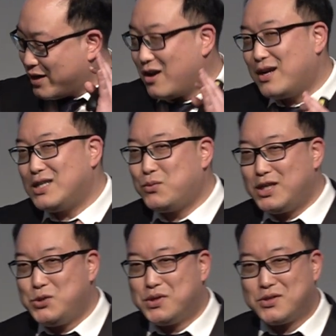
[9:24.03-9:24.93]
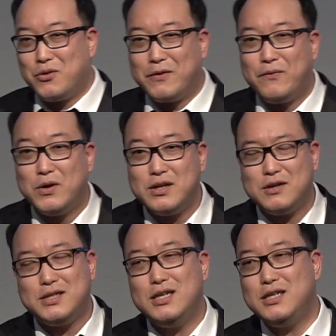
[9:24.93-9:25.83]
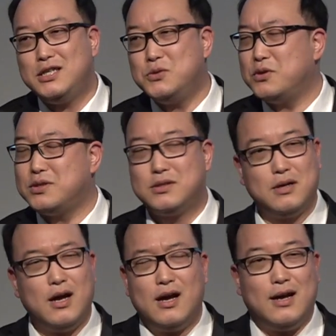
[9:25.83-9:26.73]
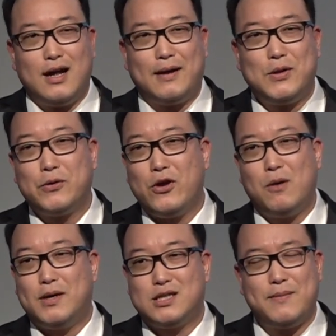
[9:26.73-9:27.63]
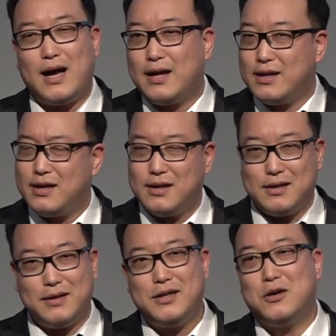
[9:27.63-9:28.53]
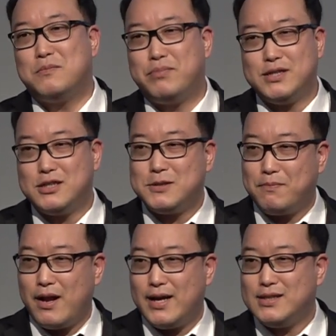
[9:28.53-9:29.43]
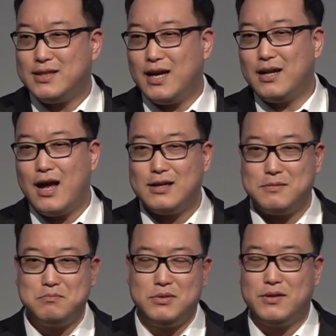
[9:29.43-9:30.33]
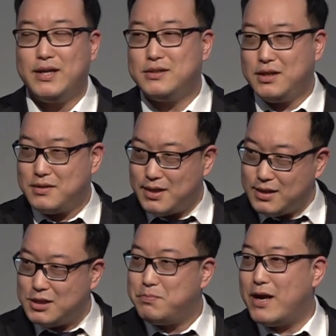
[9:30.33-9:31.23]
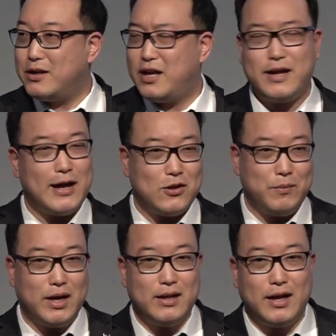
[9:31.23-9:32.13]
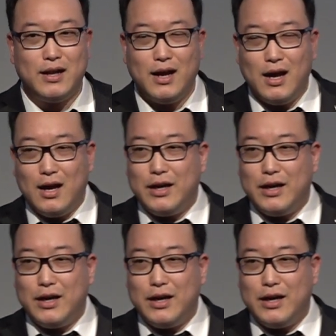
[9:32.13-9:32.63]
recognized what she was going for. She was talking about some other, business plans that has, she thinks is better than Atomy. And then,